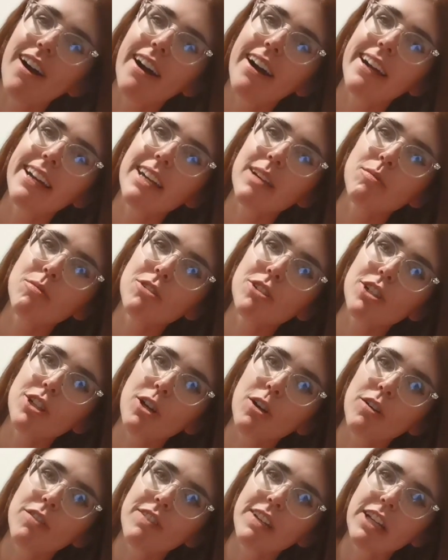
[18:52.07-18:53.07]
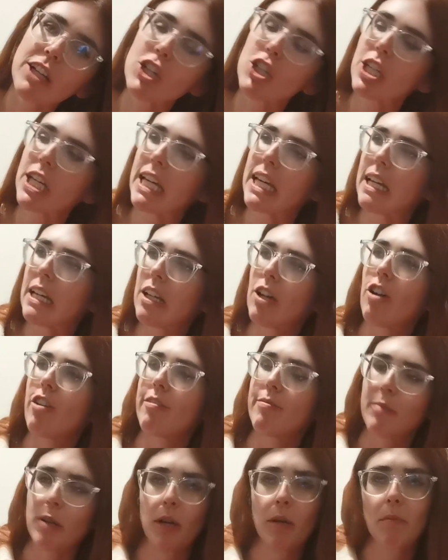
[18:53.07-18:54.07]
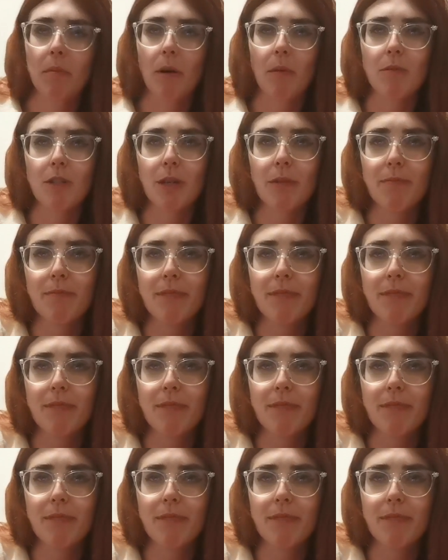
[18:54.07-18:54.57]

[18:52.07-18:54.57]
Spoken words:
I am gonna go finish eating off my pop